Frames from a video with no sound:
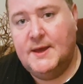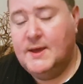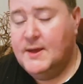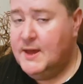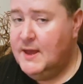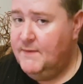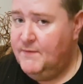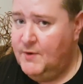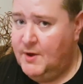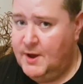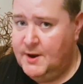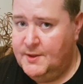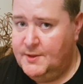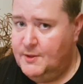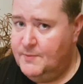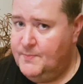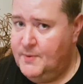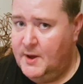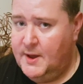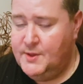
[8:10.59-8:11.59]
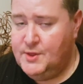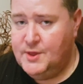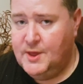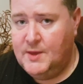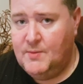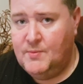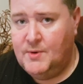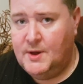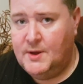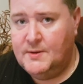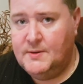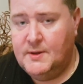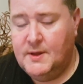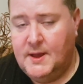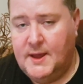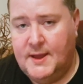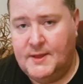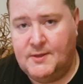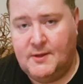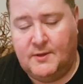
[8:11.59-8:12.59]
If you're going to just buy a cheap one,
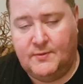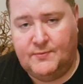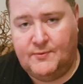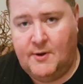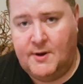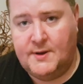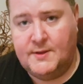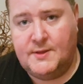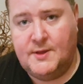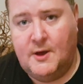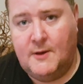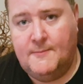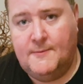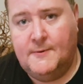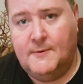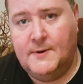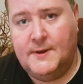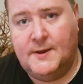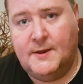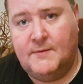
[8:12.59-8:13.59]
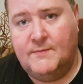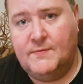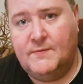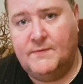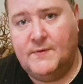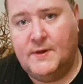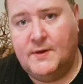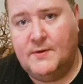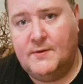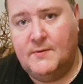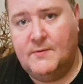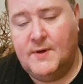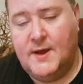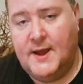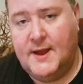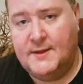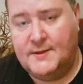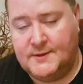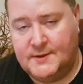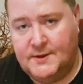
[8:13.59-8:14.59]
it's like throwing a tarpaulin over the vehicle.
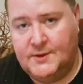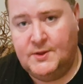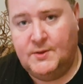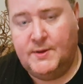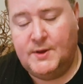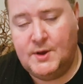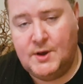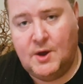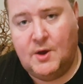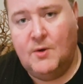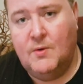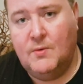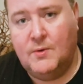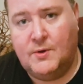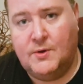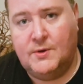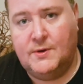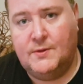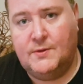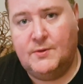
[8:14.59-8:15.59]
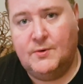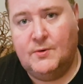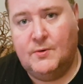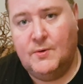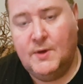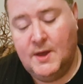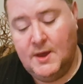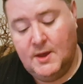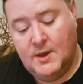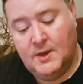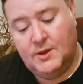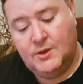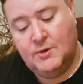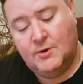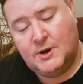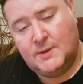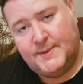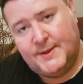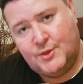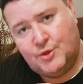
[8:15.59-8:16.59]
It's going to do it no good at all. You're
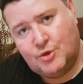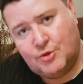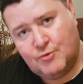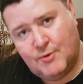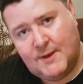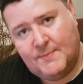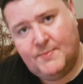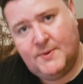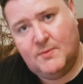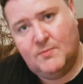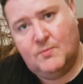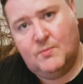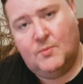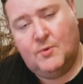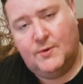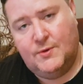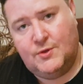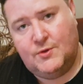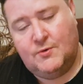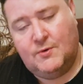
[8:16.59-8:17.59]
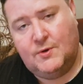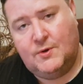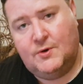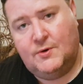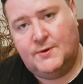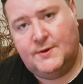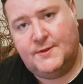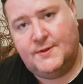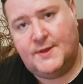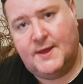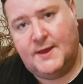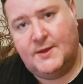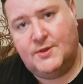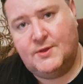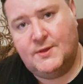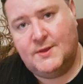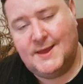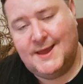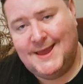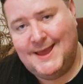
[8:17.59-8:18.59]
going to be trapping moisture and
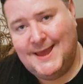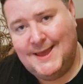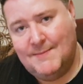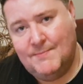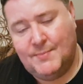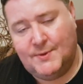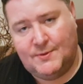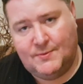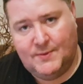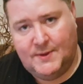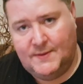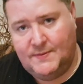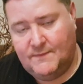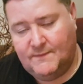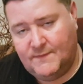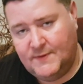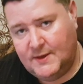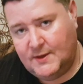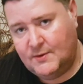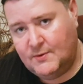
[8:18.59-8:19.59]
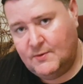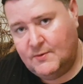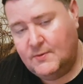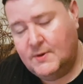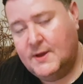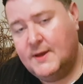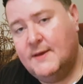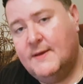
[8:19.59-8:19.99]
condensation in between the vehicle